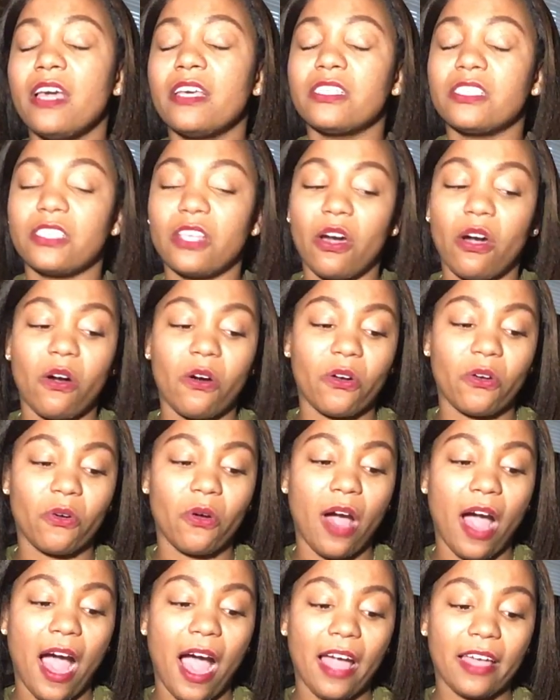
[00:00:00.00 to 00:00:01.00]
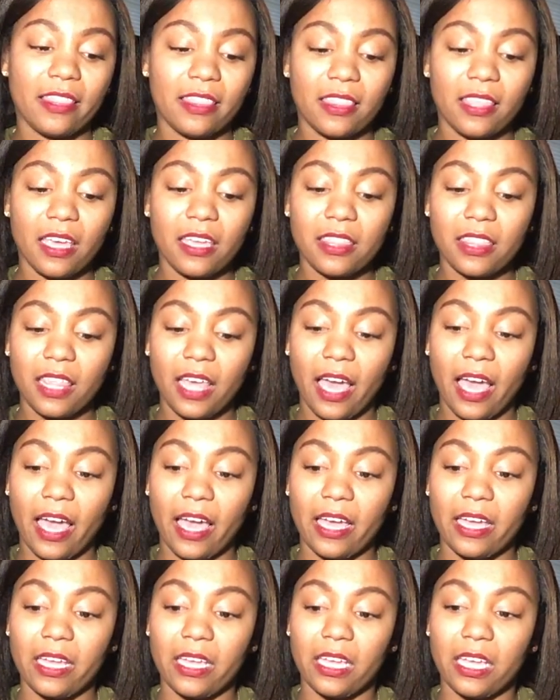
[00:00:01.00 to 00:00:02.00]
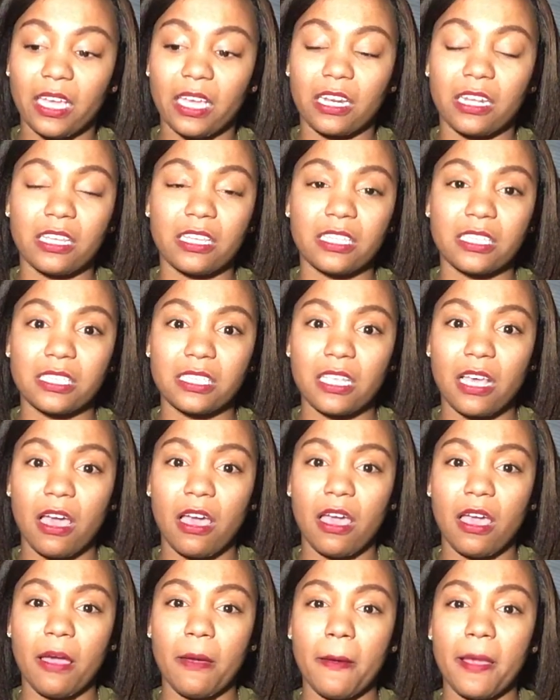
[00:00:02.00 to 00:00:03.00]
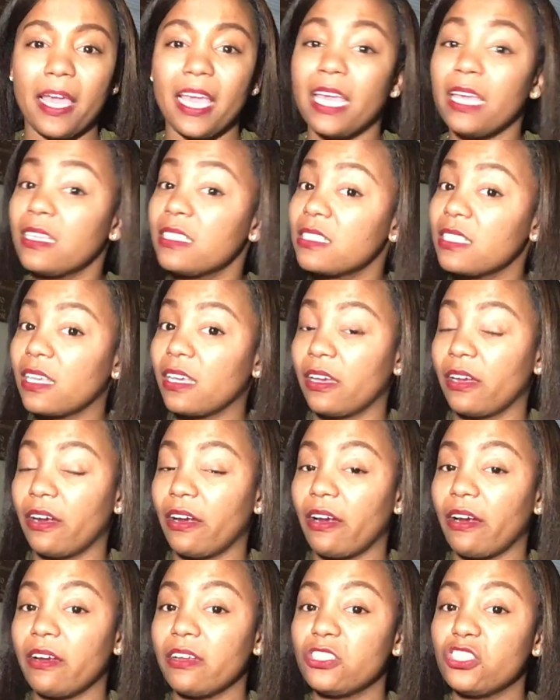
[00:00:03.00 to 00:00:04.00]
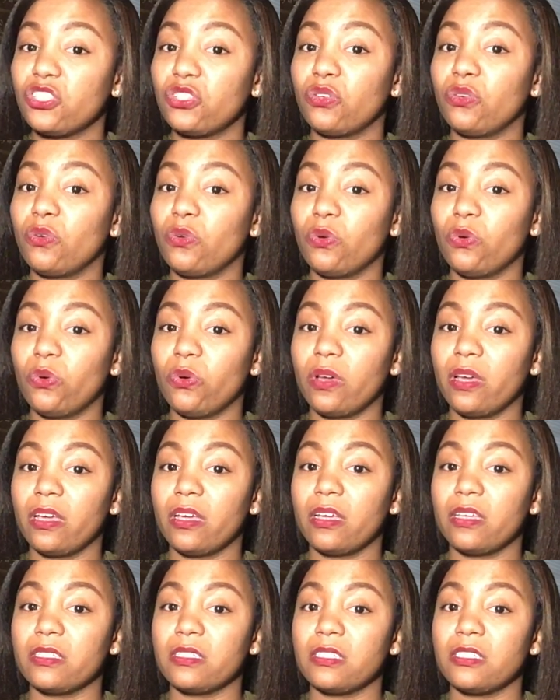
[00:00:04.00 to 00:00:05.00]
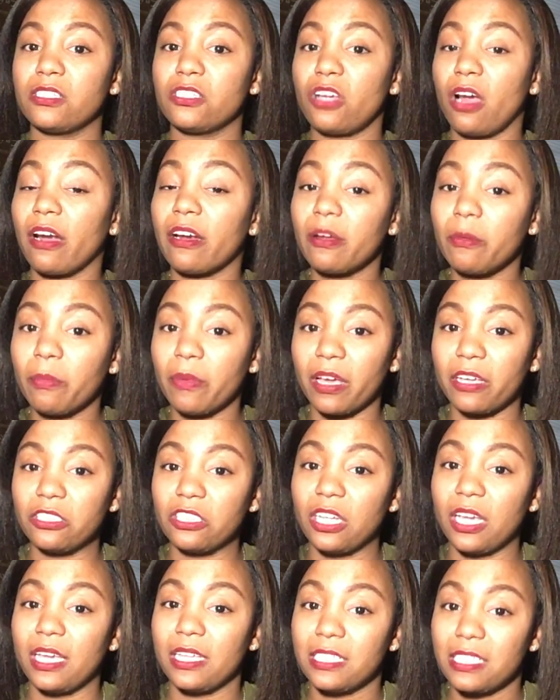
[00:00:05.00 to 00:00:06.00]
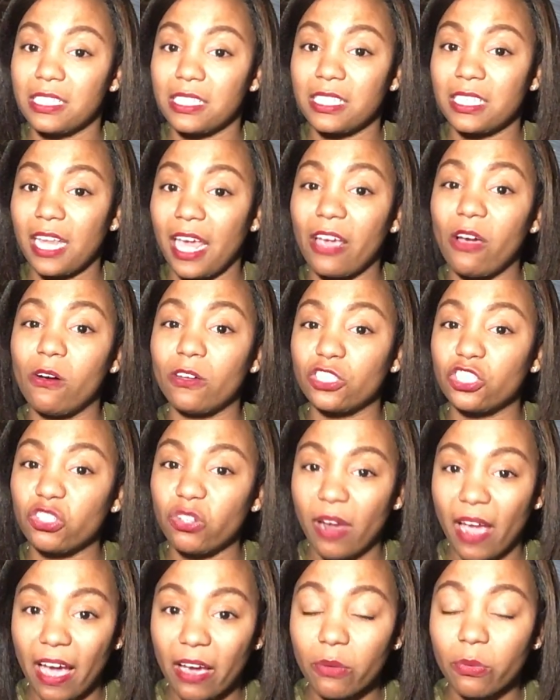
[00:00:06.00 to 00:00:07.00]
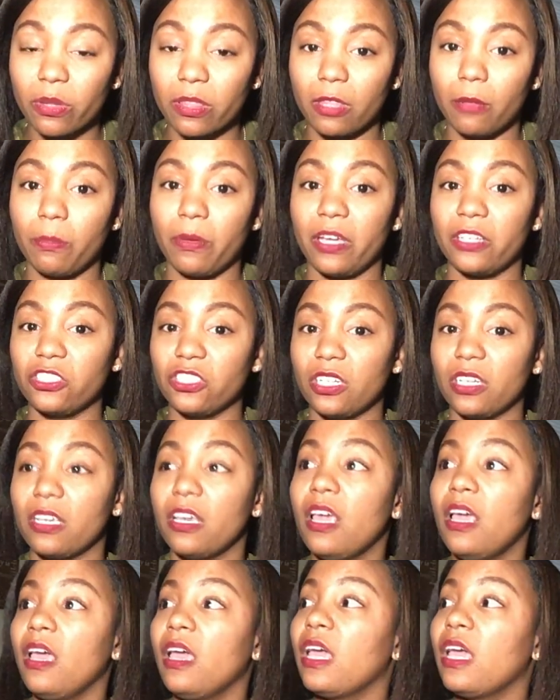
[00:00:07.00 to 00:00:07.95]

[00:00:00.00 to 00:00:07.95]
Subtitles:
So I think that it is easier to start a budget and to stay on track with the budget